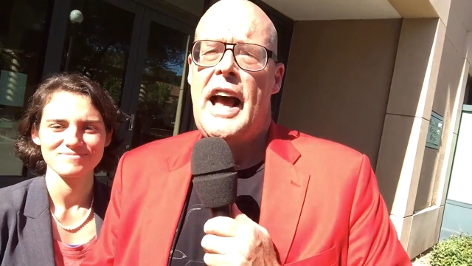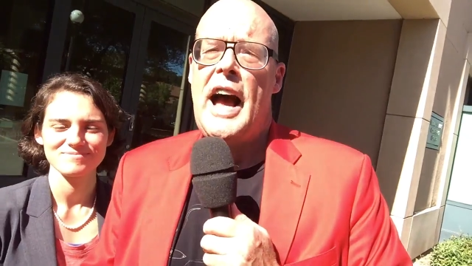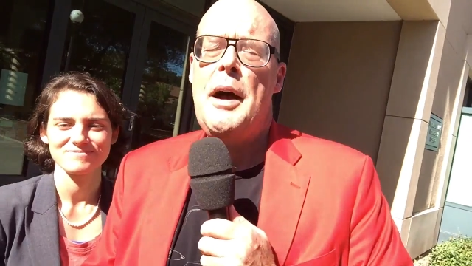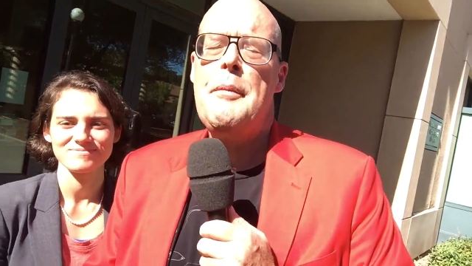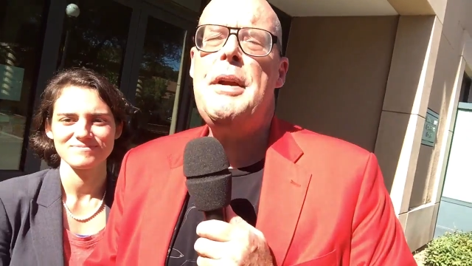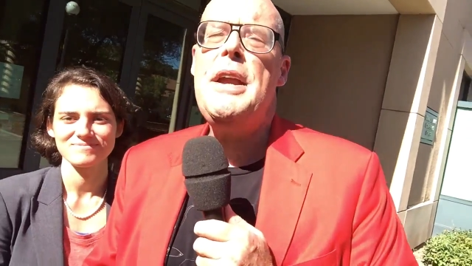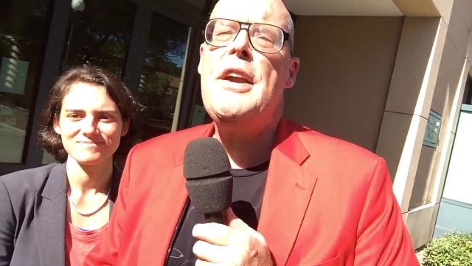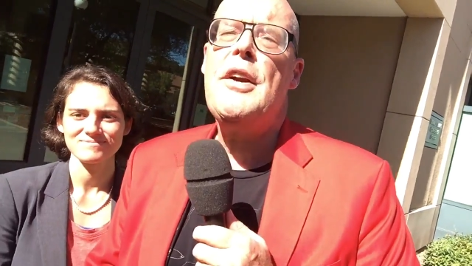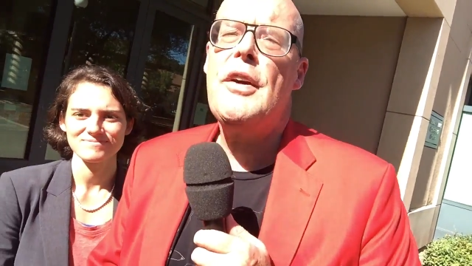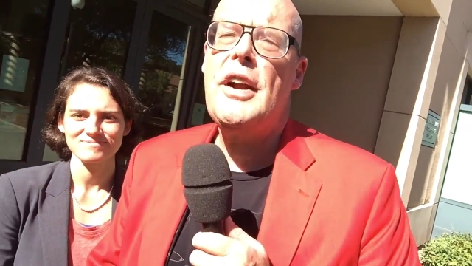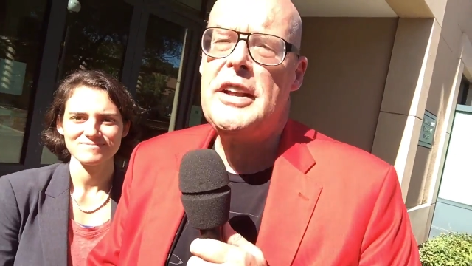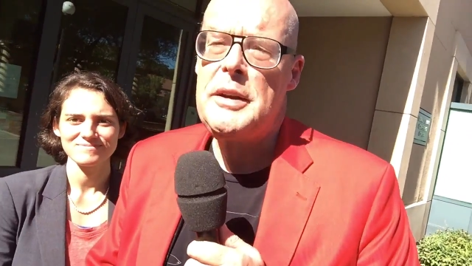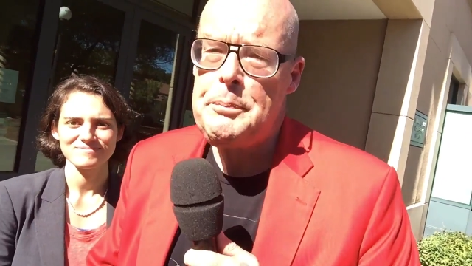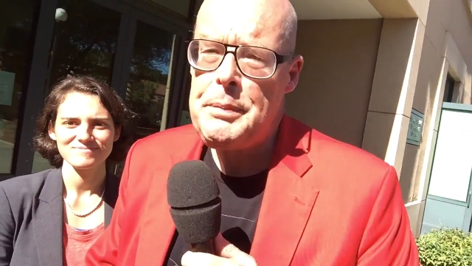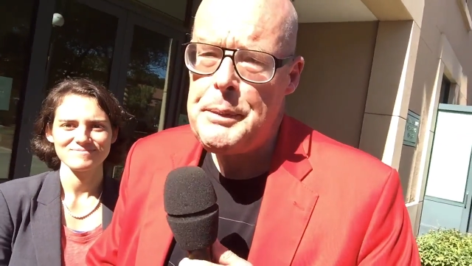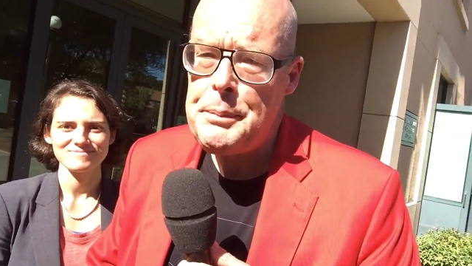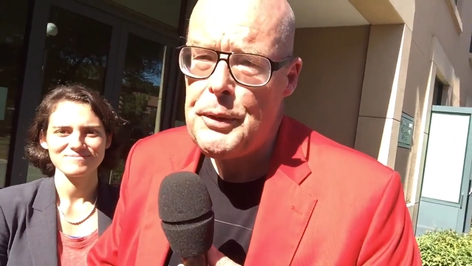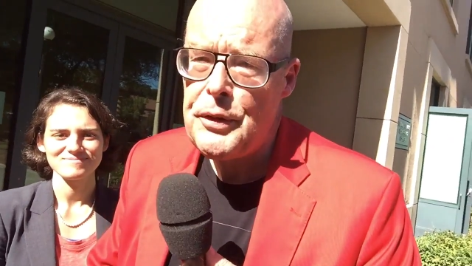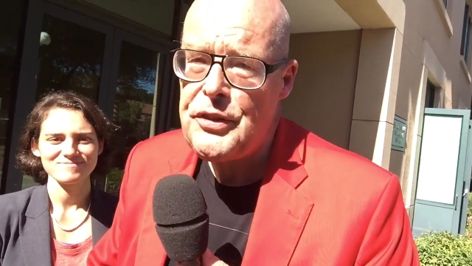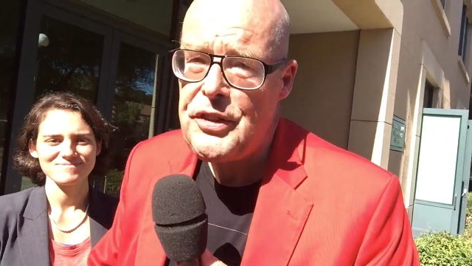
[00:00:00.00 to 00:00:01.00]
Speaker 1: I'm here at
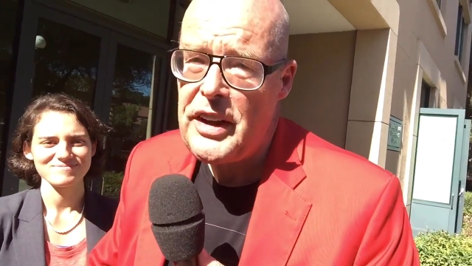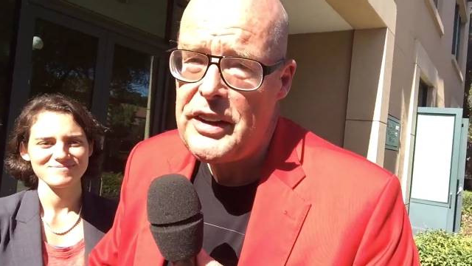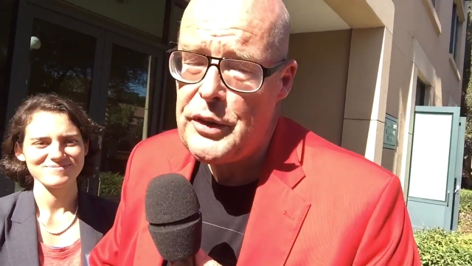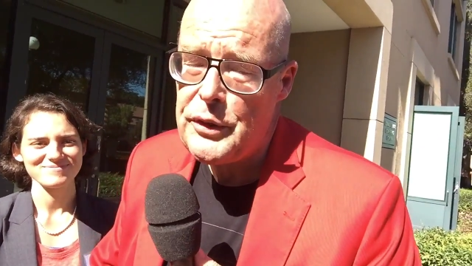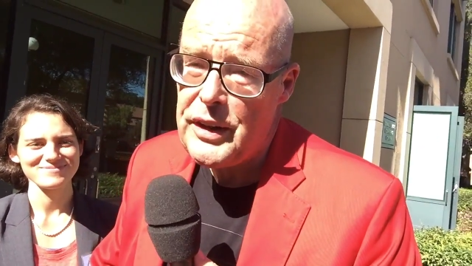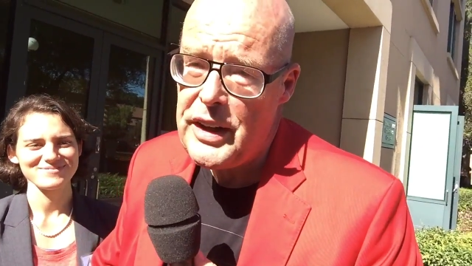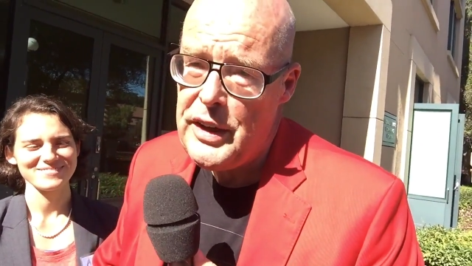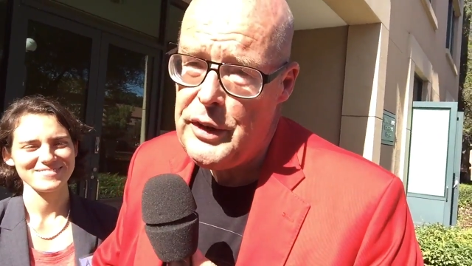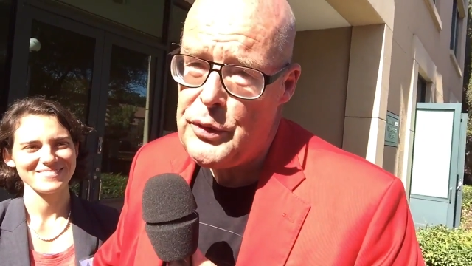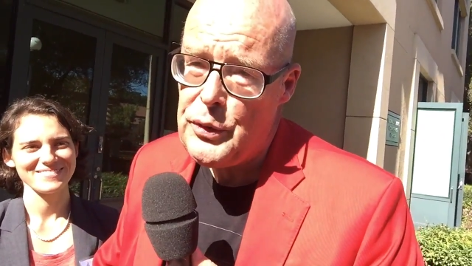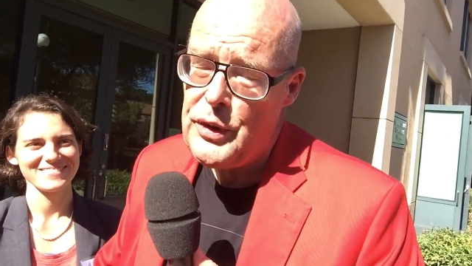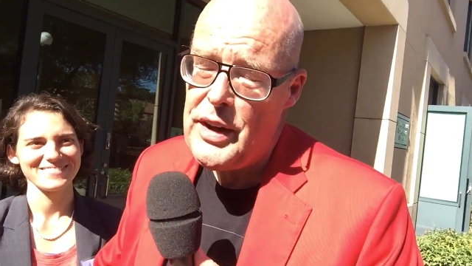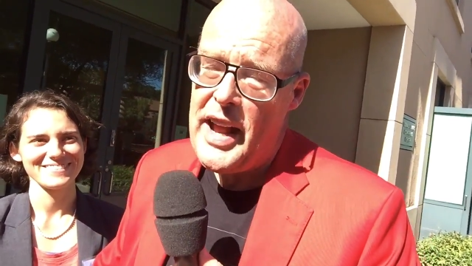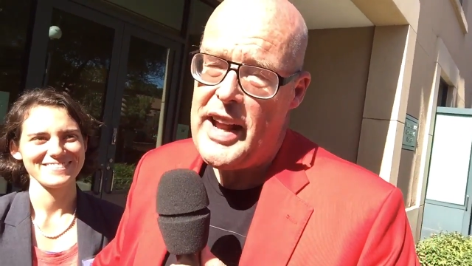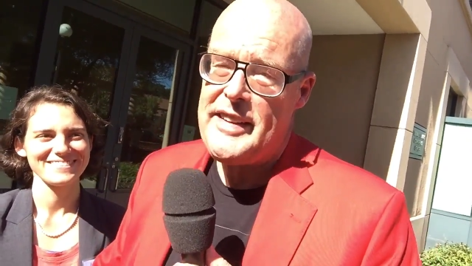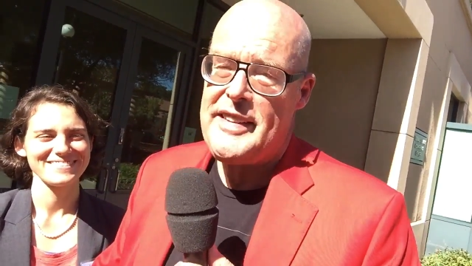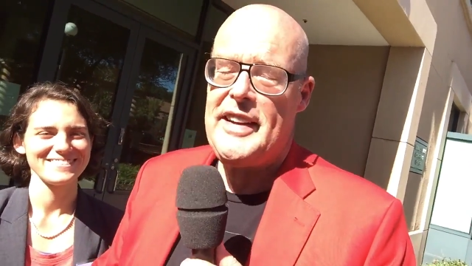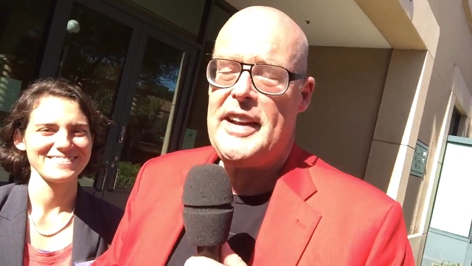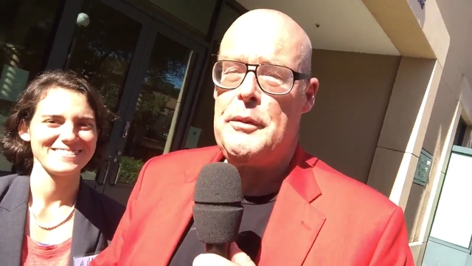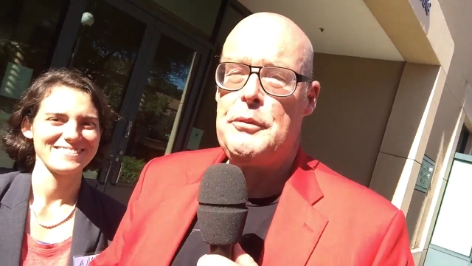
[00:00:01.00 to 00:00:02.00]
the people-centered
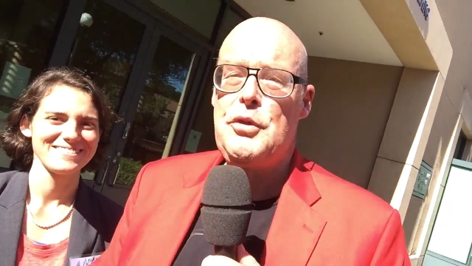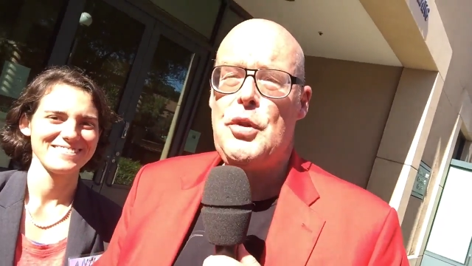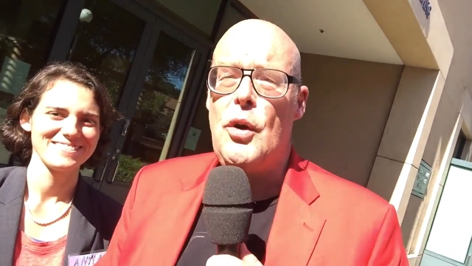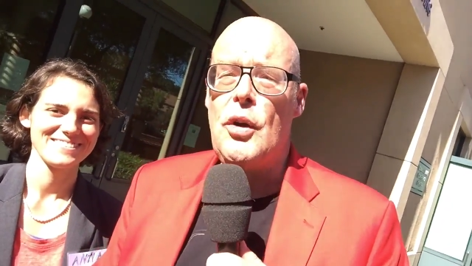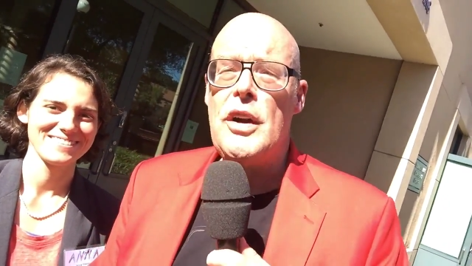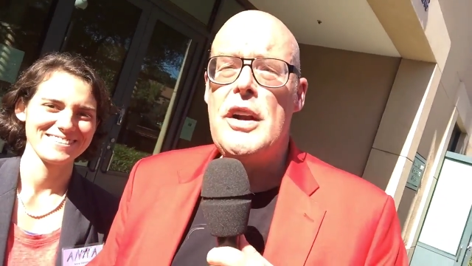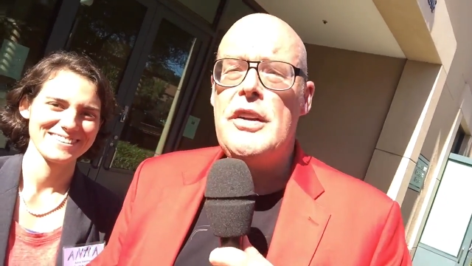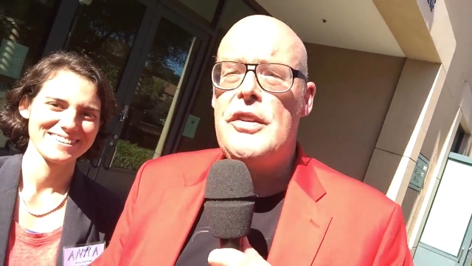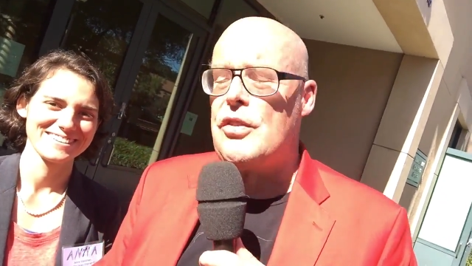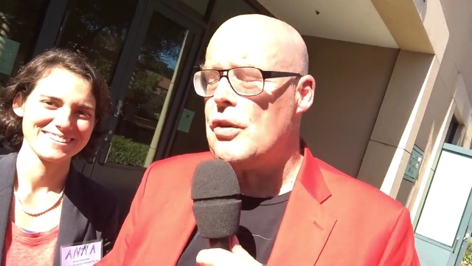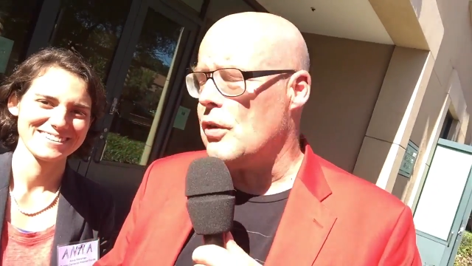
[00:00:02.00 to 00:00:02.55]
internet, and I'm talking